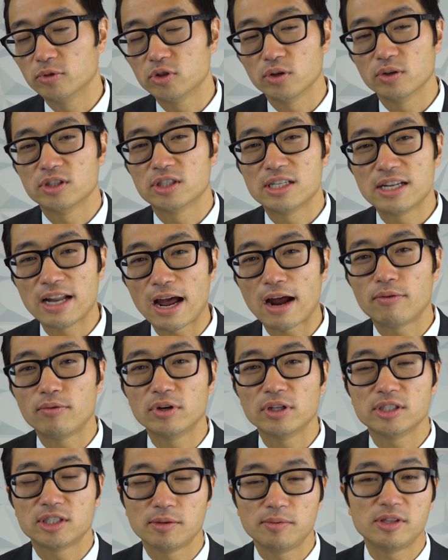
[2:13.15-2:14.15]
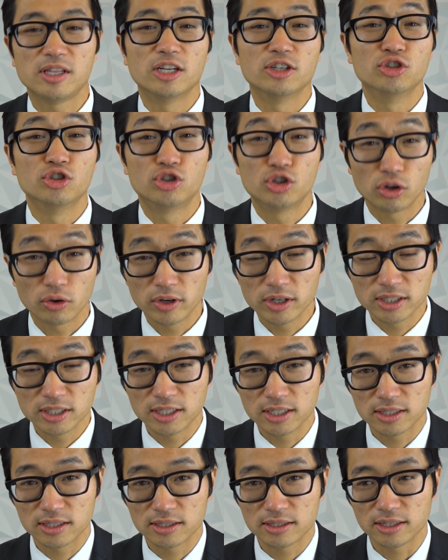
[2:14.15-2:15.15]
So it's not really something that juries
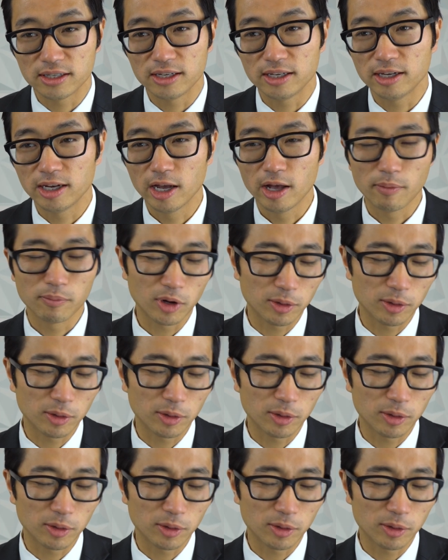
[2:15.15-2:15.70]
need to see,